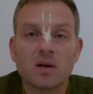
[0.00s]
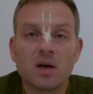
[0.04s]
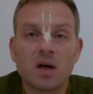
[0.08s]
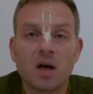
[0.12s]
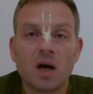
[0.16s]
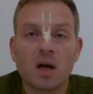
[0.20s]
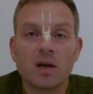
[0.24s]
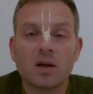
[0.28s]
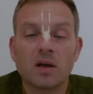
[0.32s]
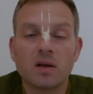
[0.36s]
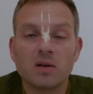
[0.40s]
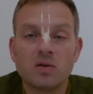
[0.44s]

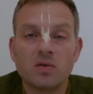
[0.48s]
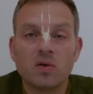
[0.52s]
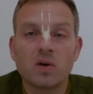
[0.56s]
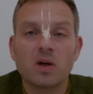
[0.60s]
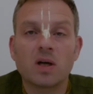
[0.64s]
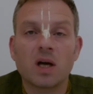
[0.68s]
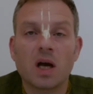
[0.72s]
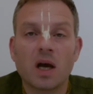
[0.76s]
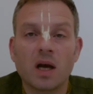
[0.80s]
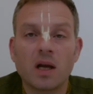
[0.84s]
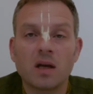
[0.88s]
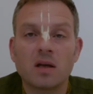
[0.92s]
Under your
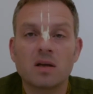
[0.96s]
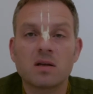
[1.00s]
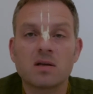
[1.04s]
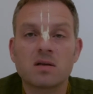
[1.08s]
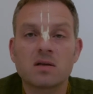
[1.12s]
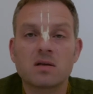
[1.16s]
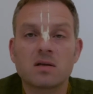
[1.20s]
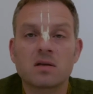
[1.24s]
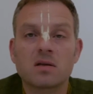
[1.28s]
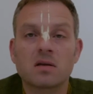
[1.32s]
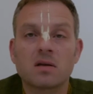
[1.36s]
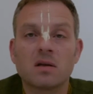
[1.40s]

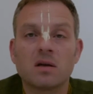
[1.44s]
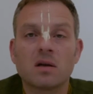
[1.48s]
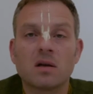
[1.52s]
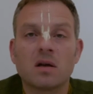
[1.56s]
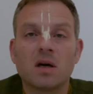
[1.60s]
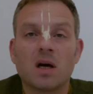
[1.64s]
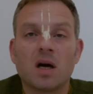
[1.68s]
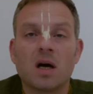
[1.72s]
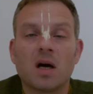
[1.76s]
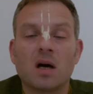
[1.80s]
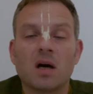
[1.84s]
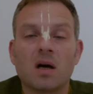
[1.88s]
guidance,
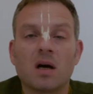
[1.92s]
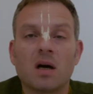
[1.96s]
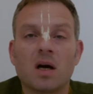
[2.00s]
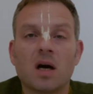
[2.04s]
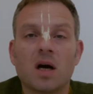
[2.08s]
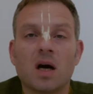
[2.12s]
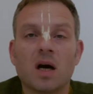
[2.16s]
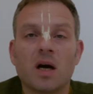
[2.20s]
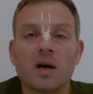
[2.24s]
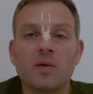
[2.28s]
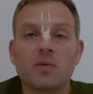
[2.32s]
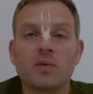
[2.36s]

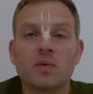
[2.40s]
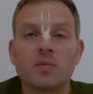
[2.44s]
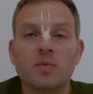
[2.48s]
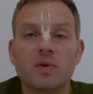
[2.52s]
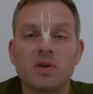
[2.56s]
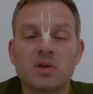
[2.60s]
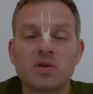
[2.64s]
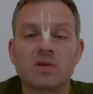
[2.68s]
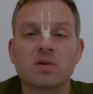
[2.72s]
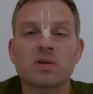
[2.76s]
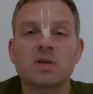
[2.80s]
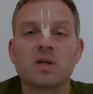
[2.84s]
I will be
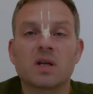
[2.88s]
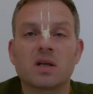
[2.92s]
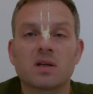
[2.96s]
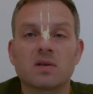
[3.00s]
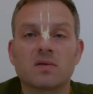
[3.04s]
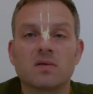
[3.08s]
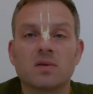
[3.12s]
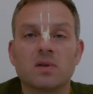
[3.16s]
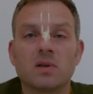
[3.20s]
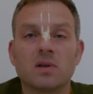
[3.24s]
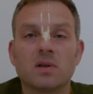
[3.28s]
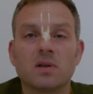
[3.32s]

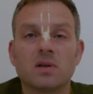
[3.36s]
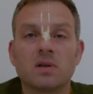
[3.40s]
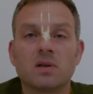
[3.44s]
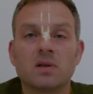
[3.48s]
successful.